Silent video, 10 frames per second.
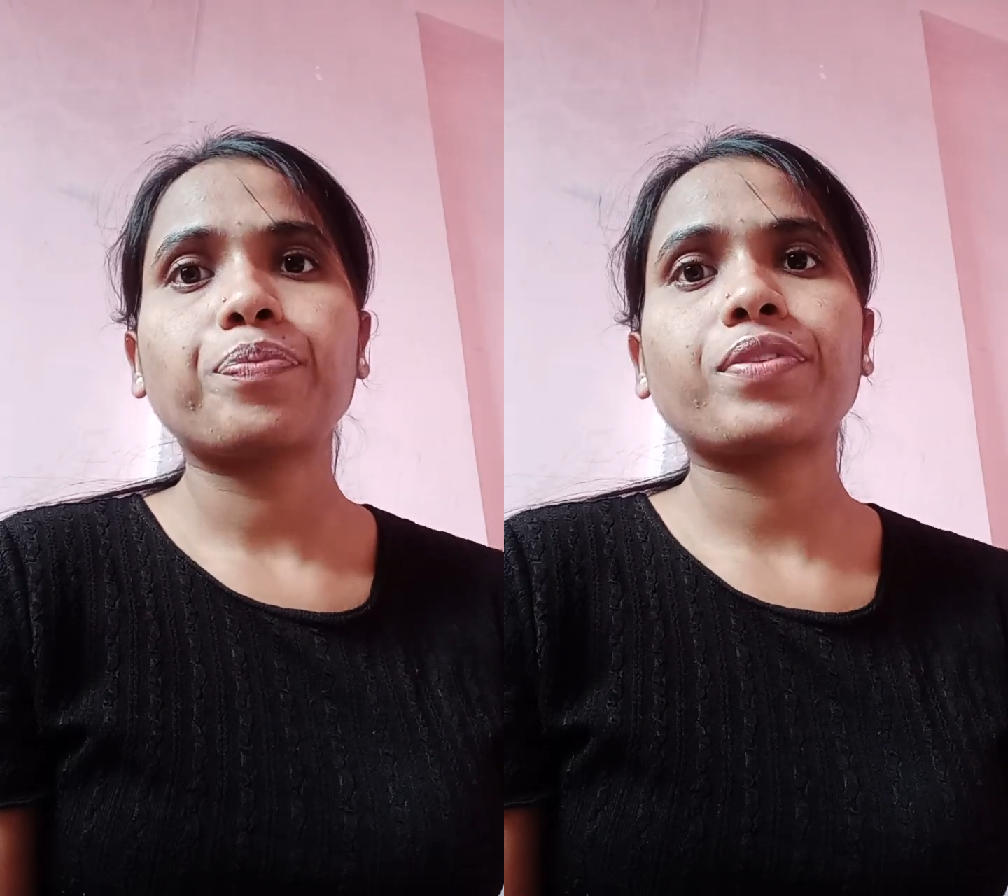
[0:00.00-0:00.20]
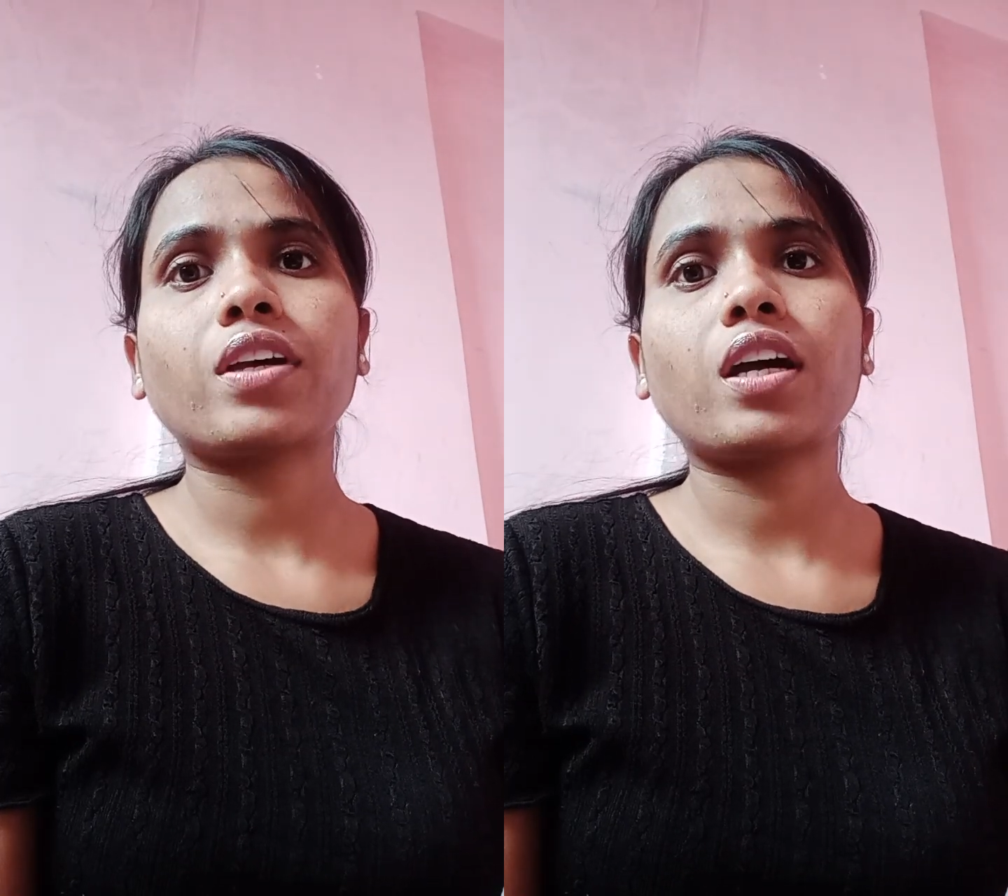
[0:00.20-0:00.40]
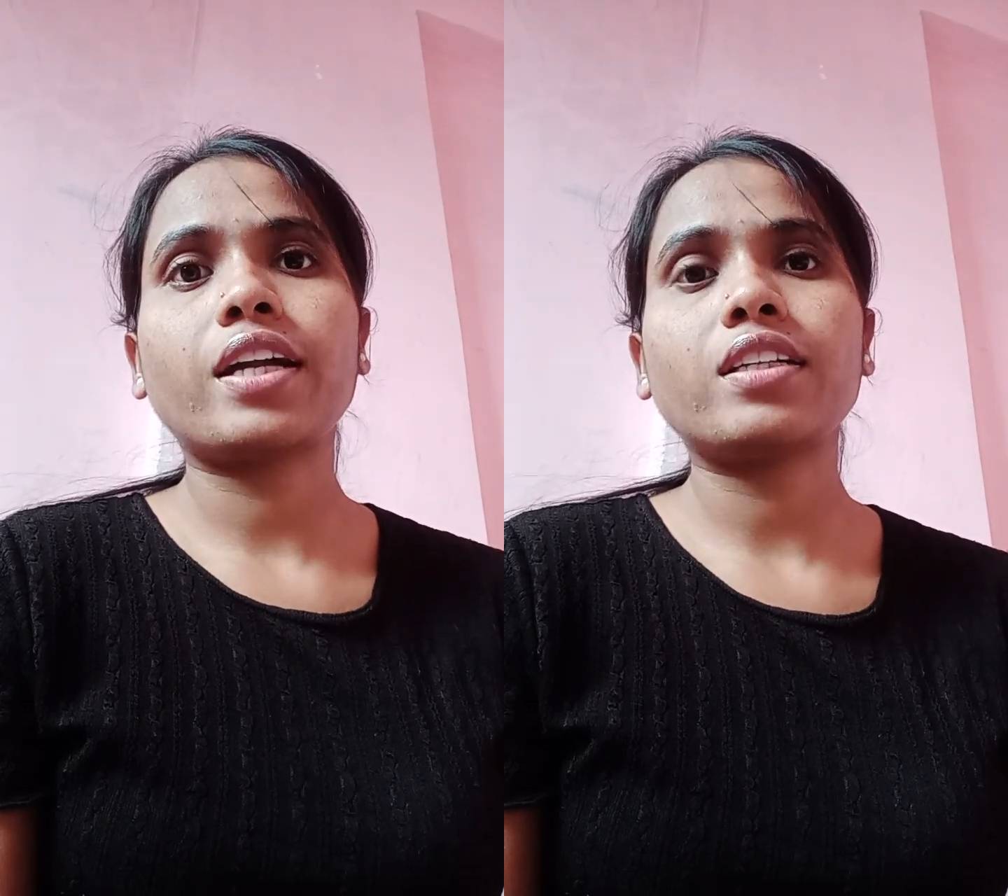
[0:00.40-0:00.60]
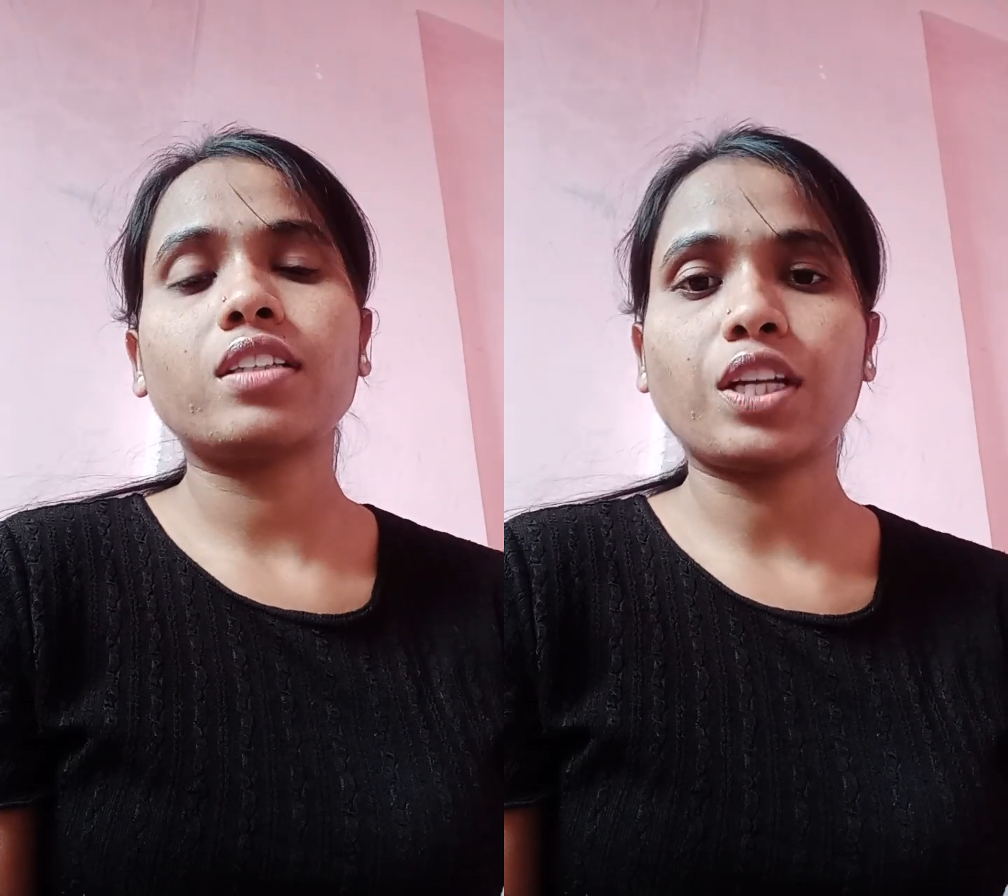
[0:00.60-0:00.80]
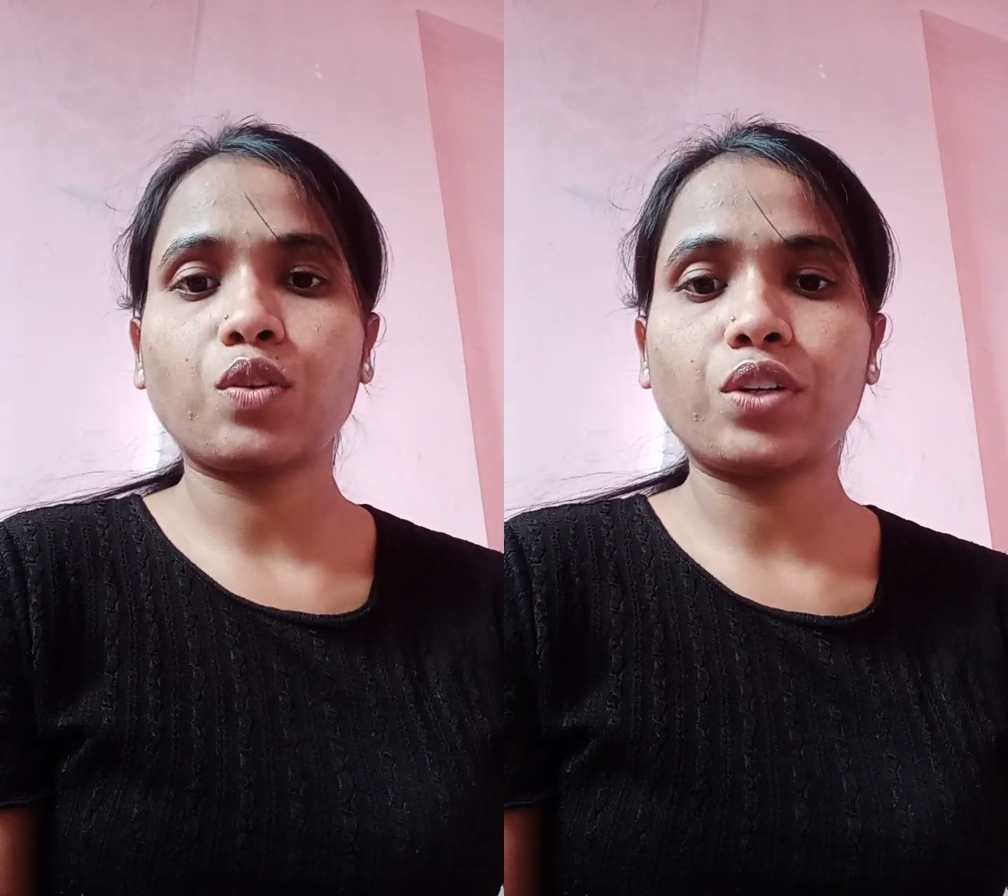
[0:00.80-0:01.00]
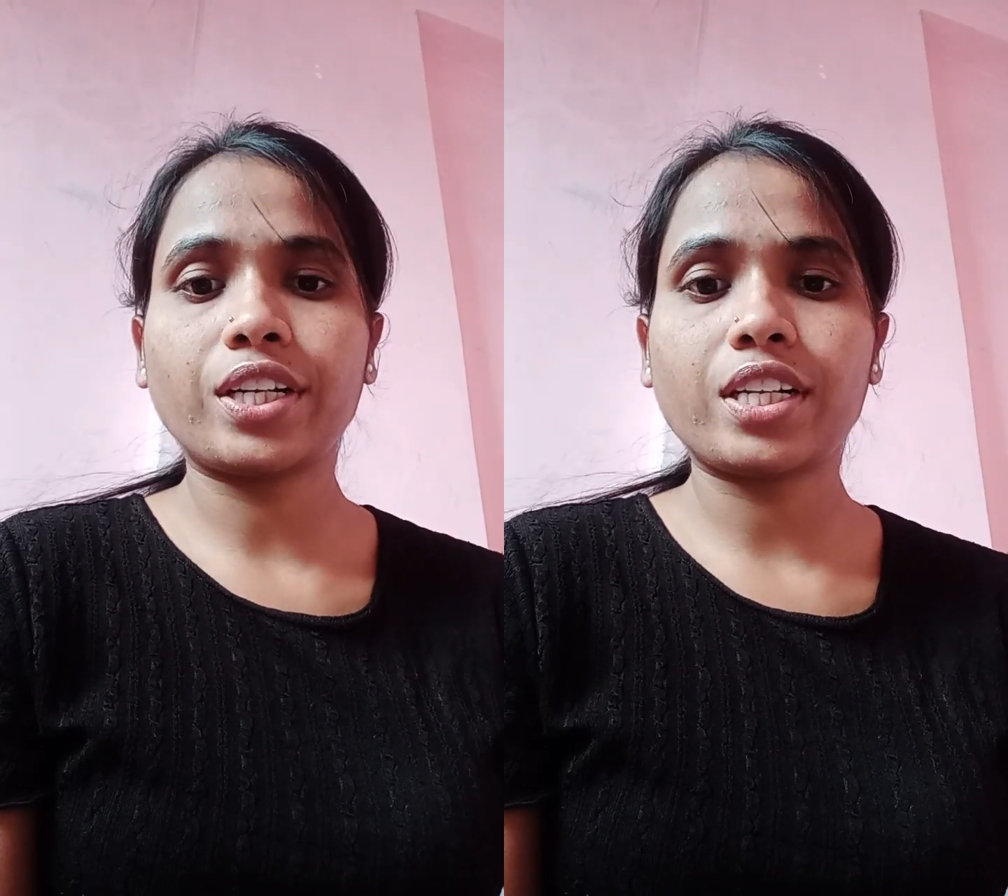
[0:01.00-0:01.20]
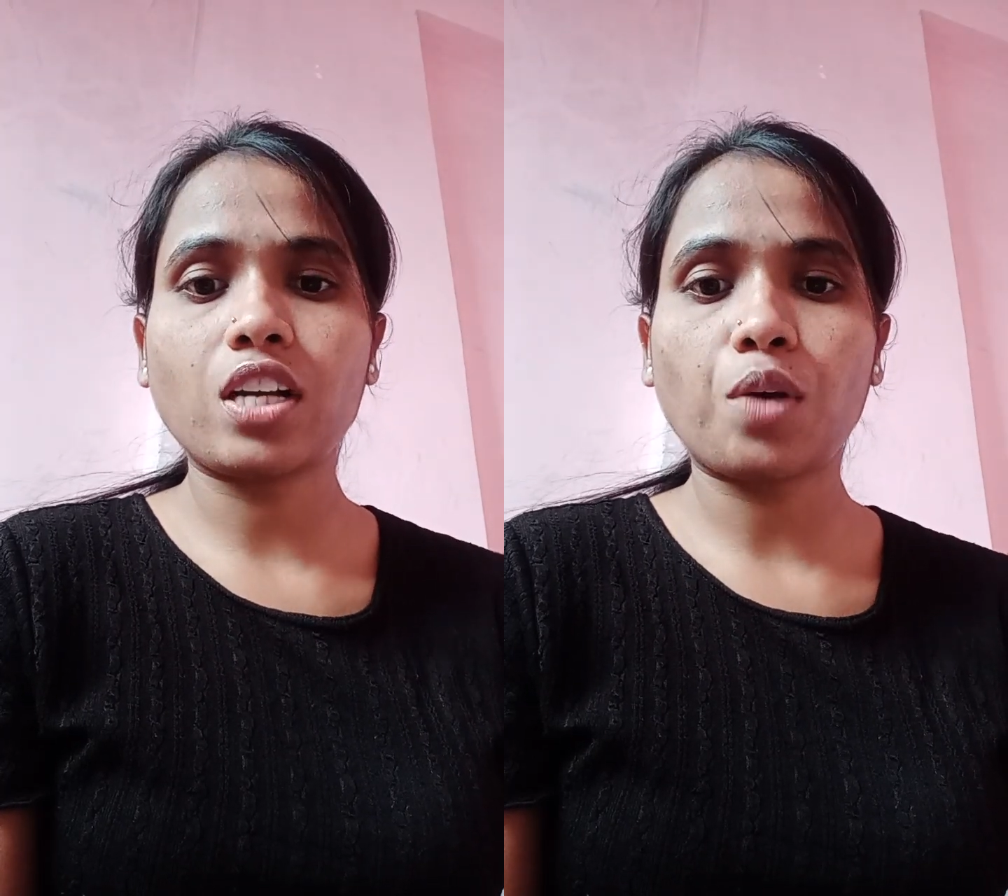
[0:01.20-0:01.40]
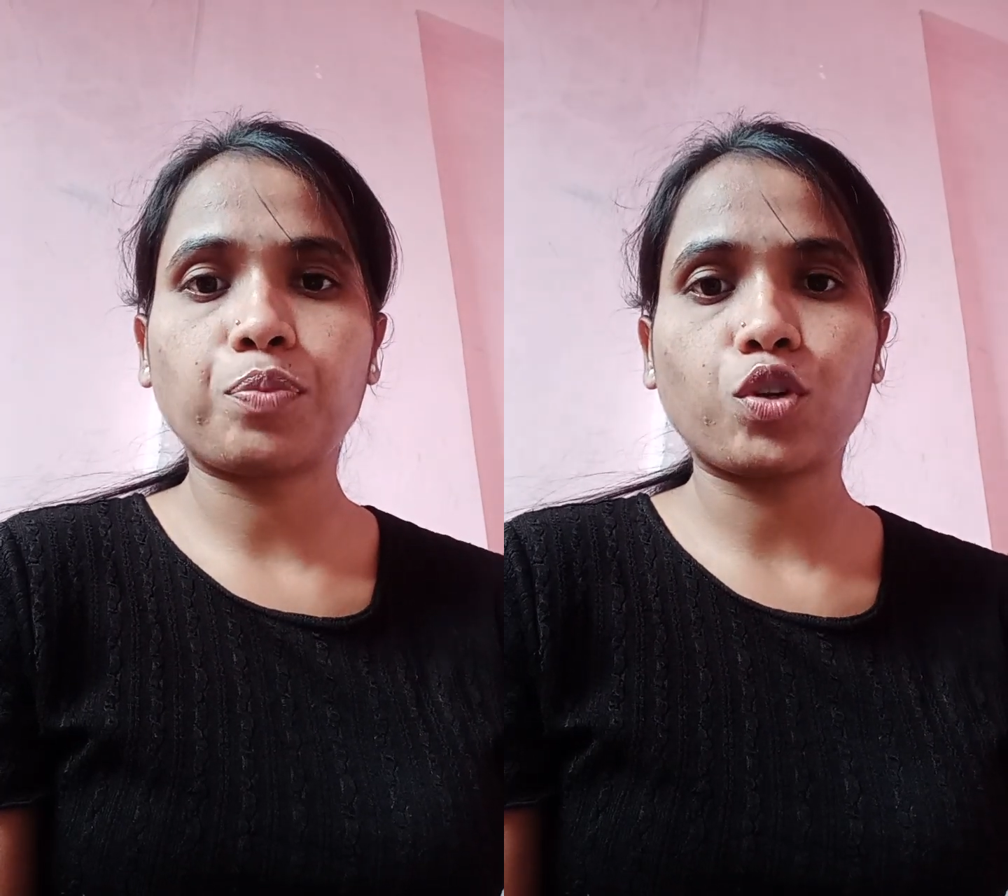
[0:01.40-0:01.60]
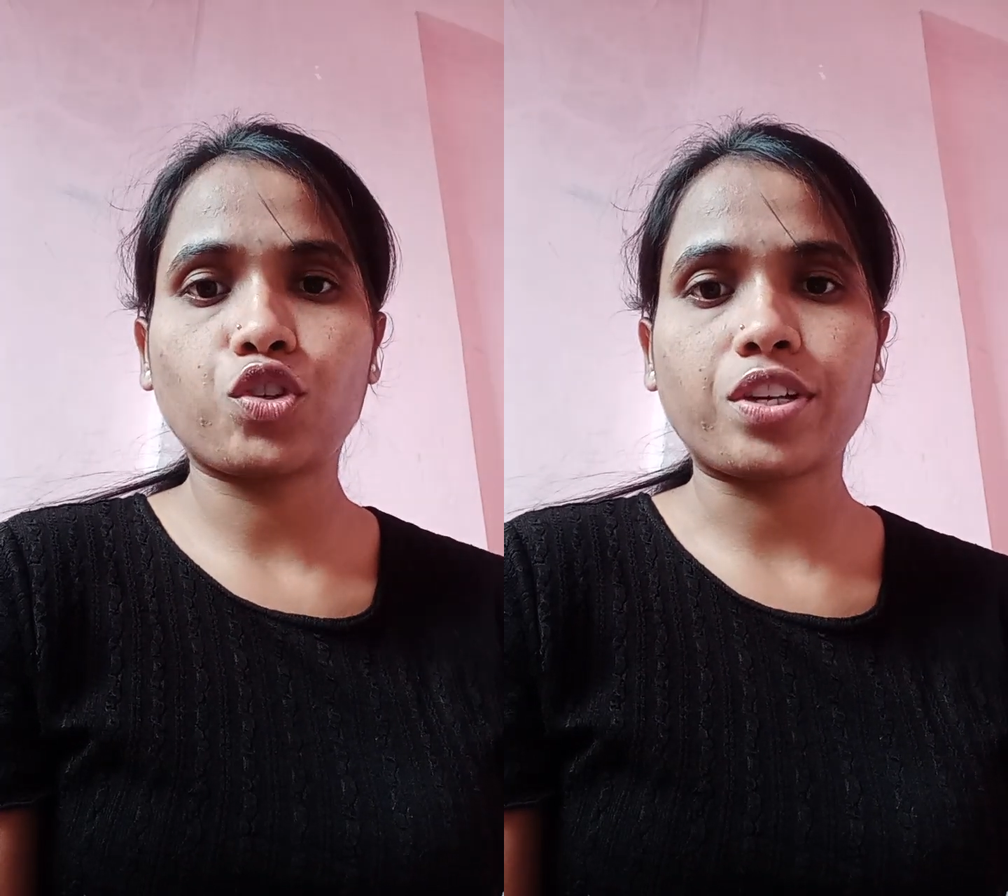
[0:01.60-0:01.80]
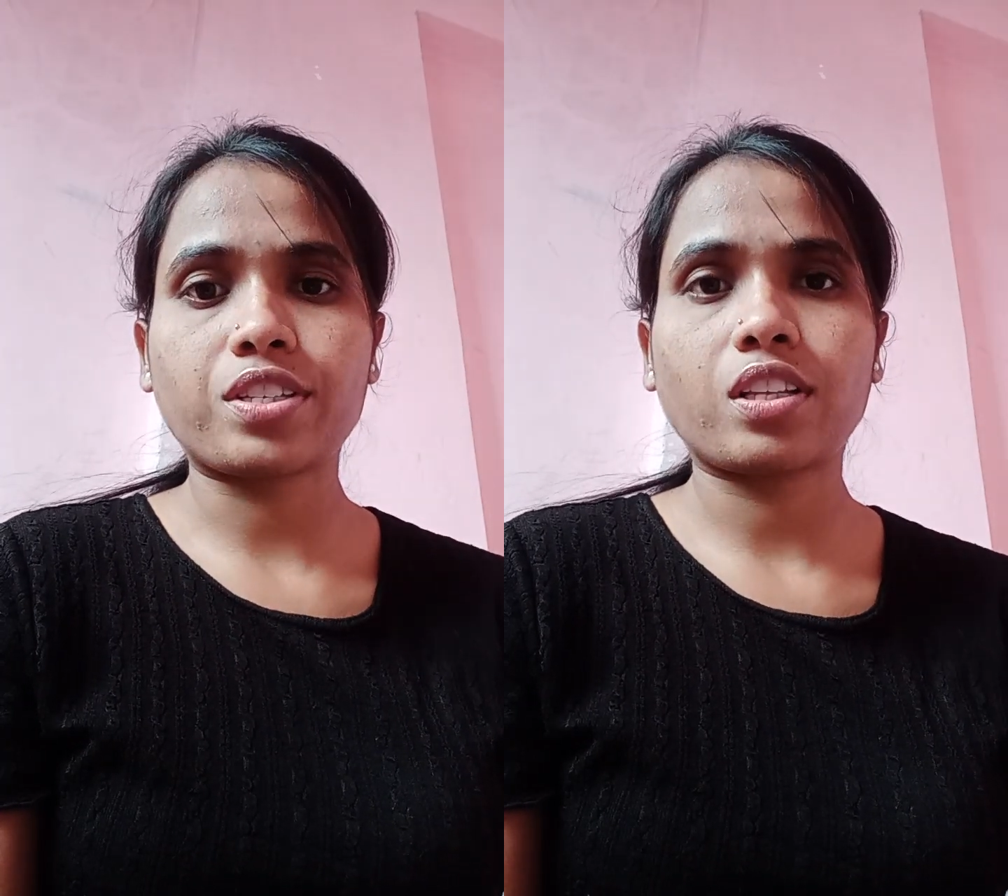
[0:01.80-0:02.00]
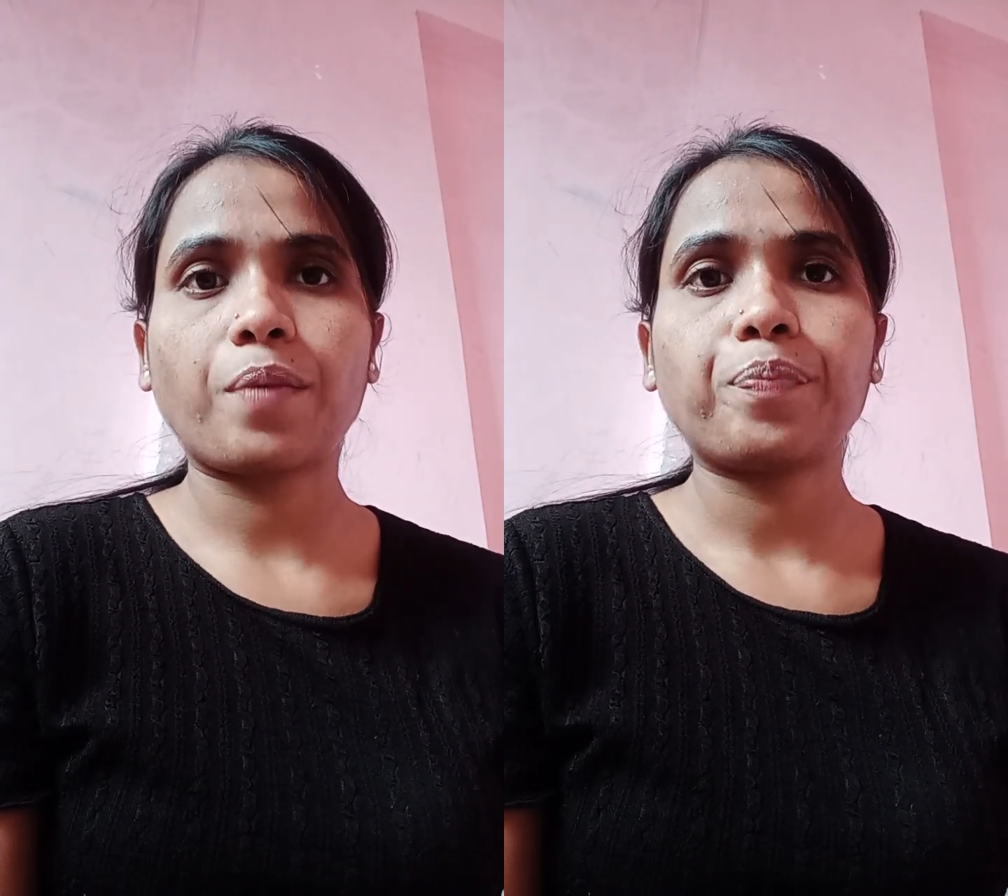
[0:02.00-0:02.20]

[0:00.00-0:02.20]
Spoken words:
and regulatory approaches.